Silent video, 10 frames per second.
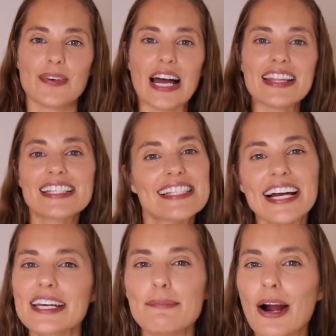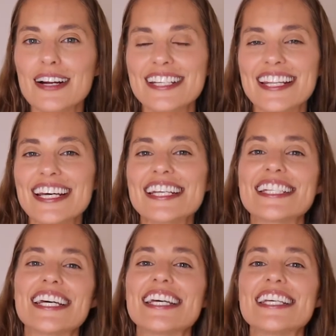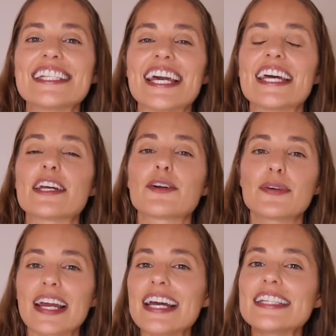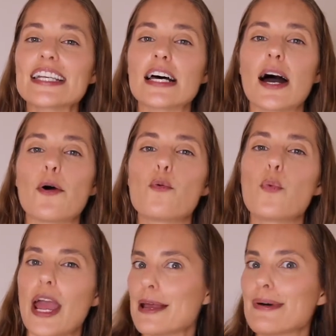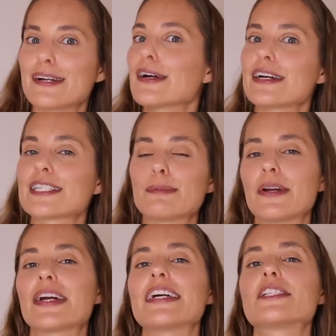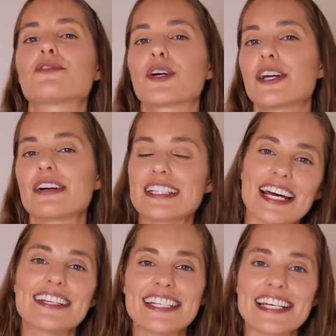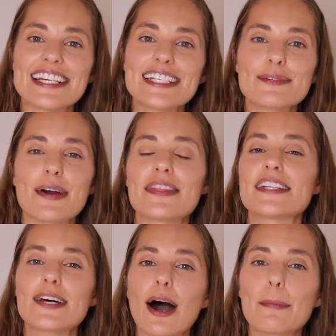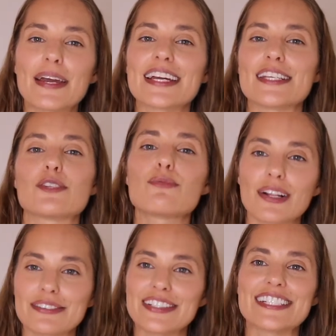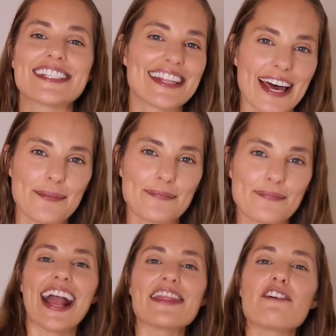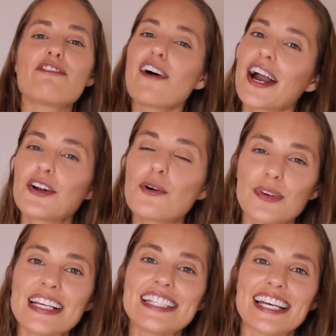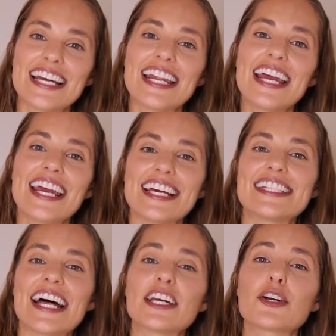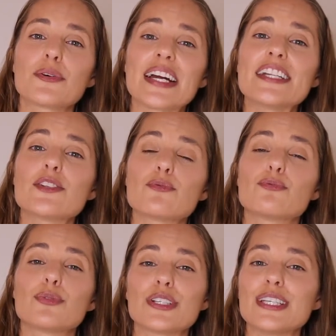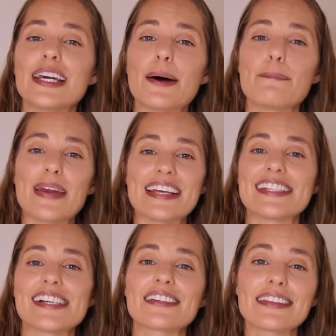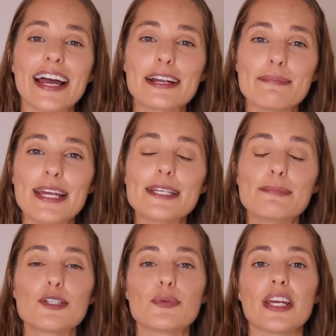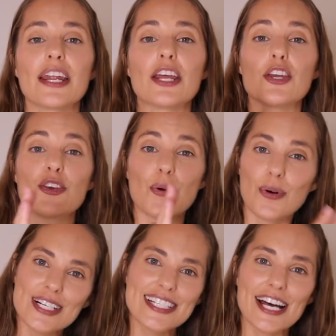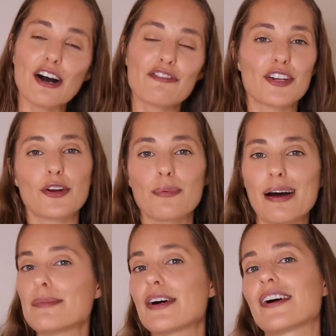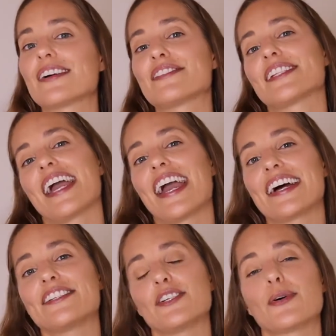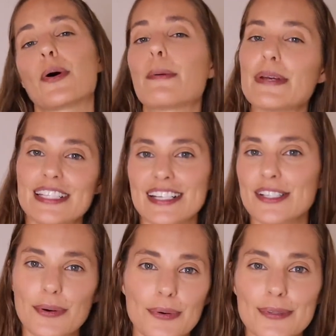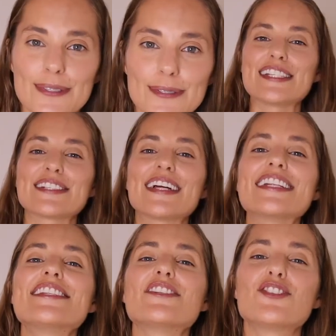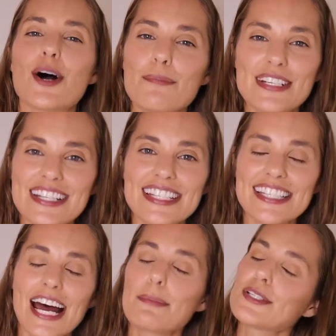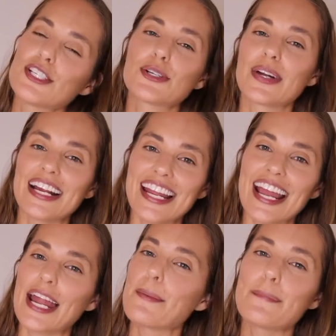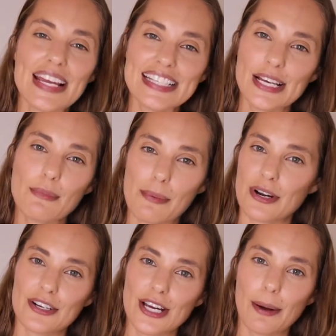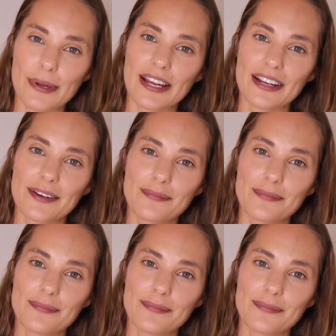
The second part to this is it creates a way better experience for your attendees when the topic is relevant to them. And the final reason is that it creates really amazing alignment between yourself and your webinars and your business goals. Okay, so let's jump into the steps to creating an amazing webinar topic.